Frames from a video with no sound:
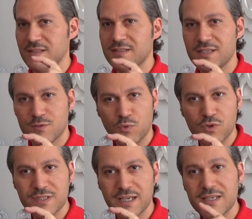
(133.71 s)
This is
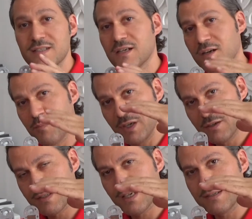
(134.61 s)
small size. There are
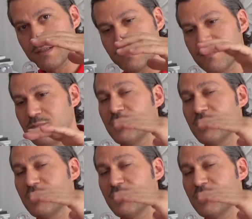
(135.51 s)
bigger sizes,